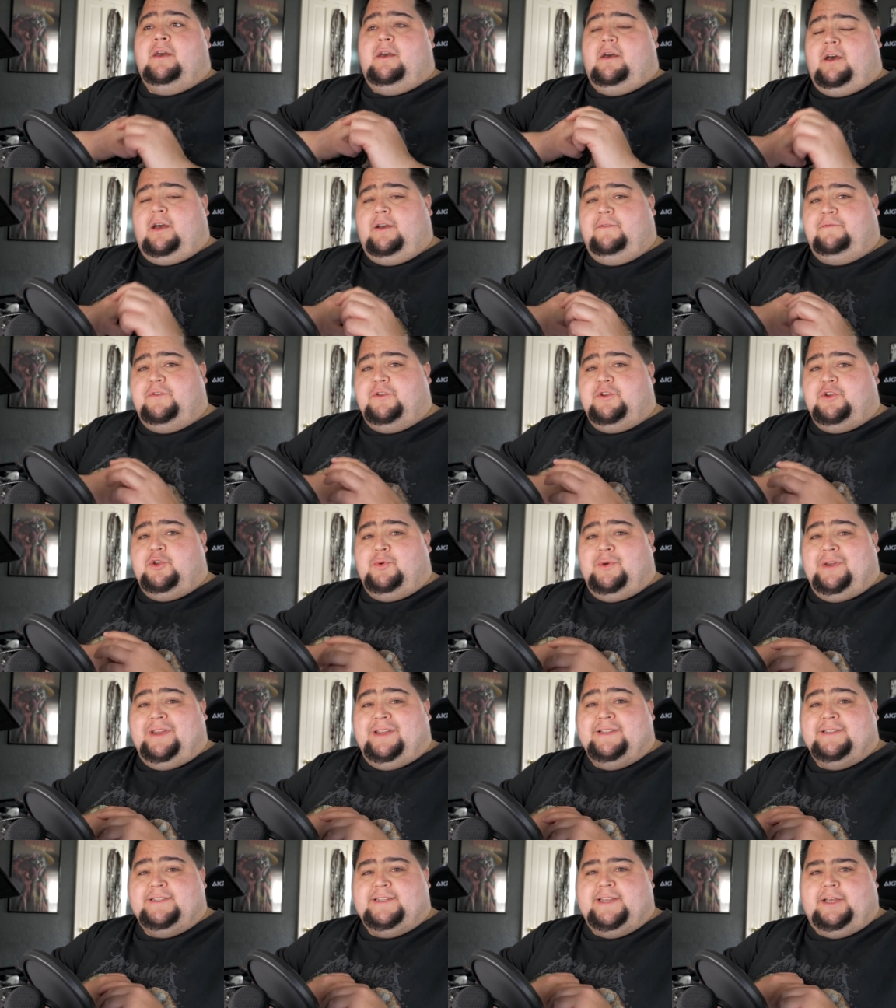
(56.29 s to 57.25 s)
of the new
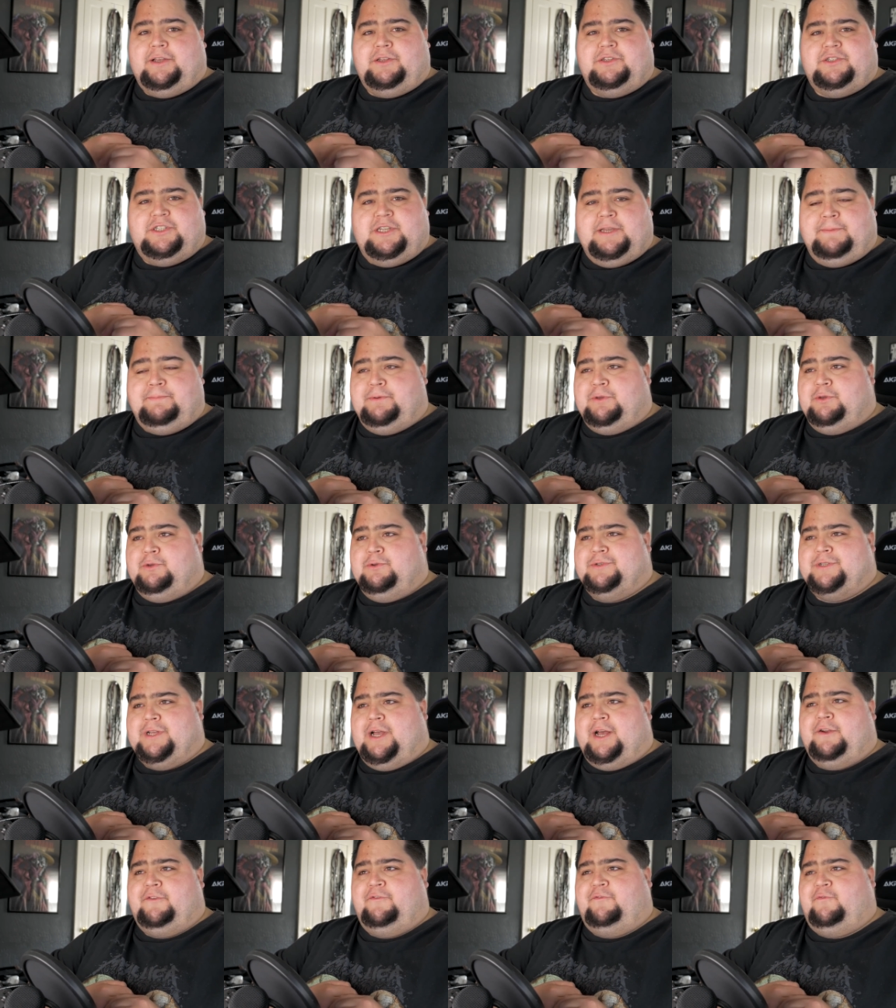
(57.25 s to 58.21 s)
Intel CPUs
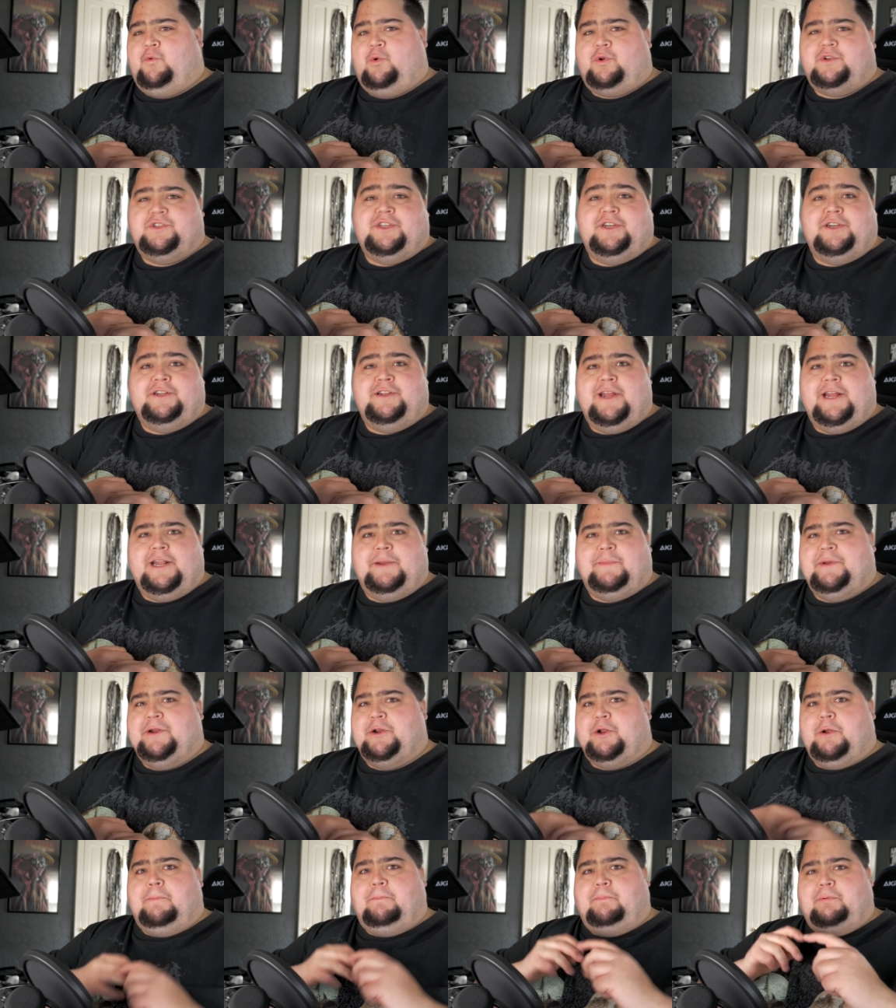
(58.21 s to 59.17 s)
on 14
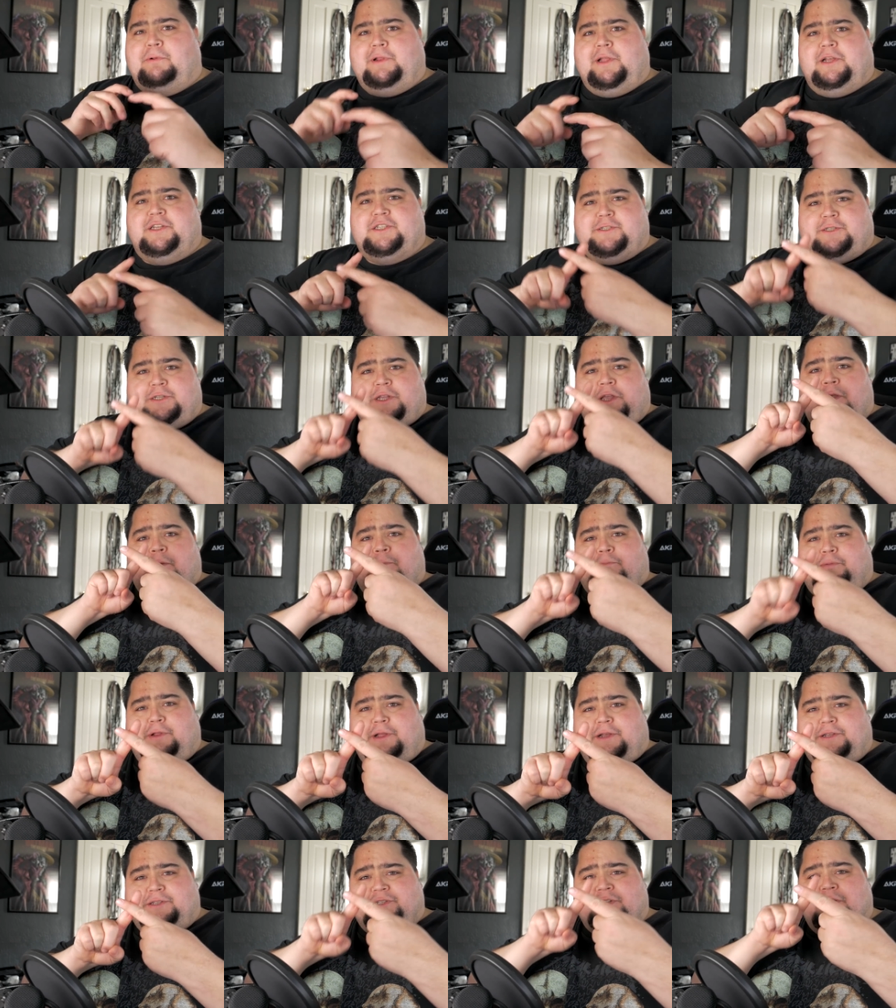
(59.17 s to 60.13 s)
nanometer
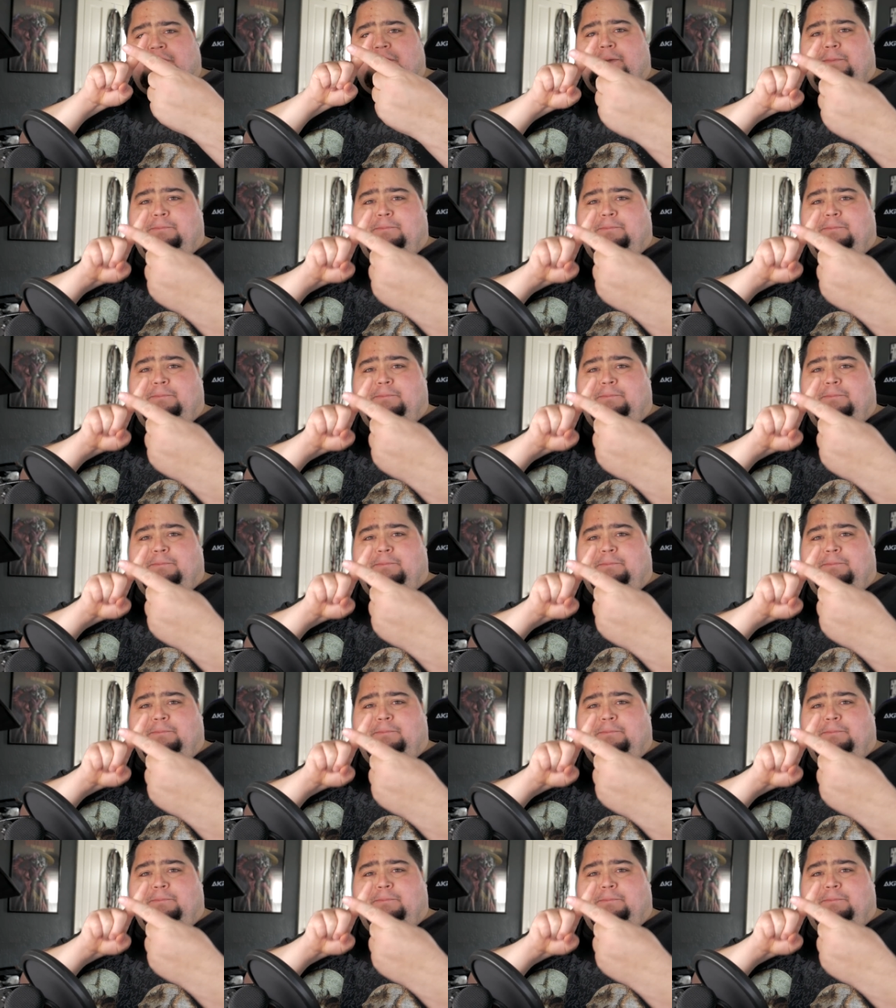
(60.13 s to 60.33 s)
plus,